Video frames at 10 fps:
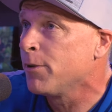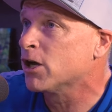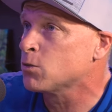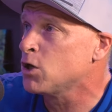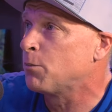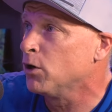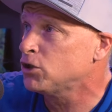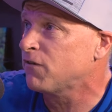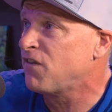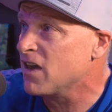Because when you
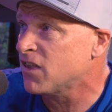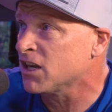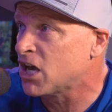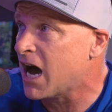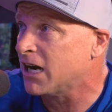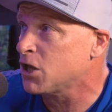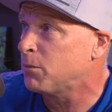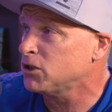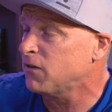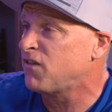put your faith in God, you
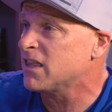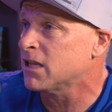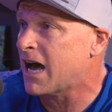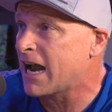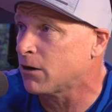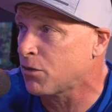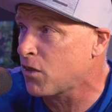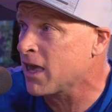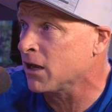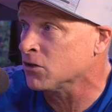put your faith in higher
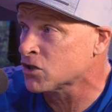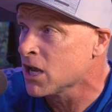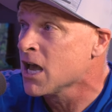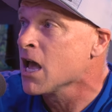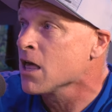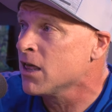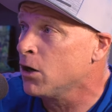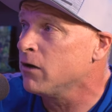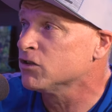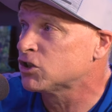things,
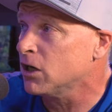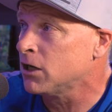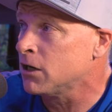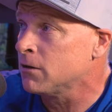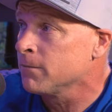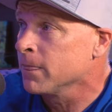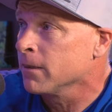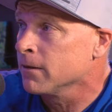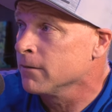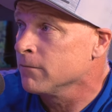then all of a sudden
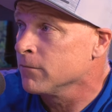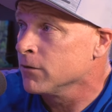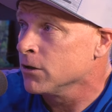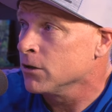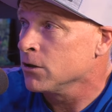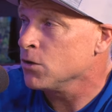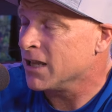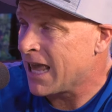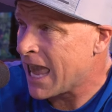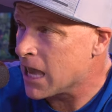you
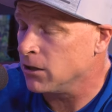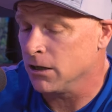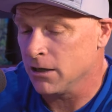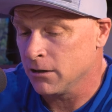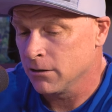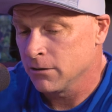can handle it.